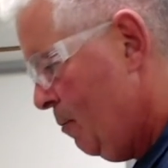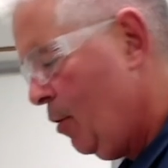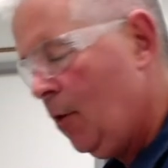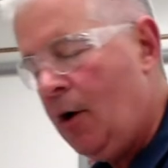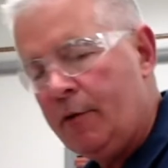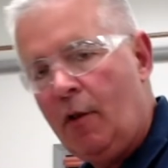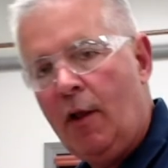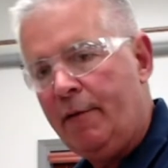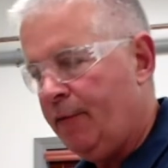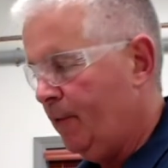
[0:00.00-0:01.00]
prolong the
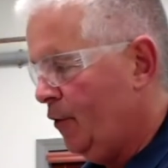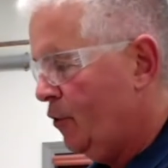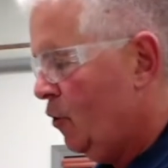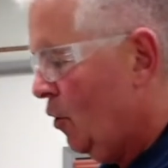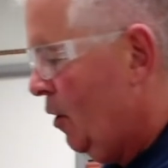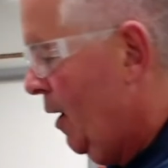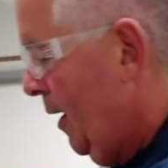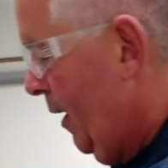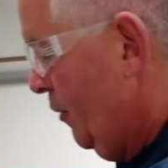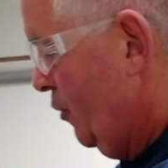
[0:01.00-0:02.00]
life of your door
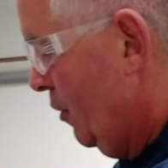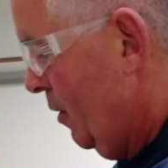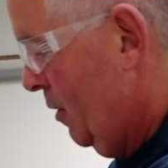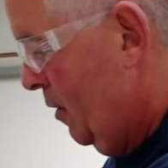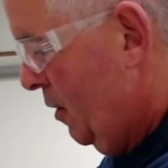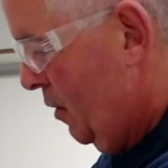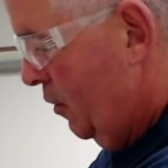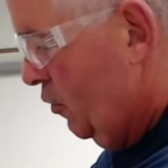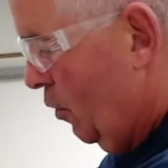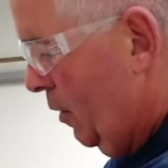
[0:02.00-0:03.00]
and your
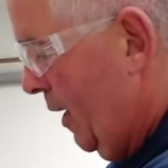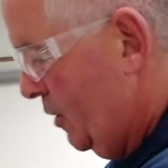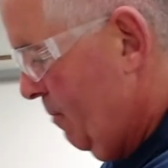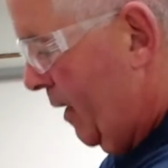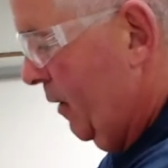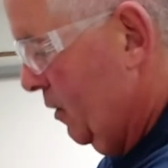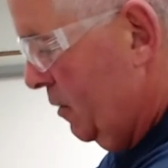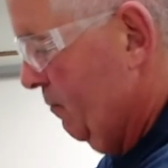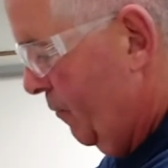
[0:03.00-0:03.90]
door latch mechanism.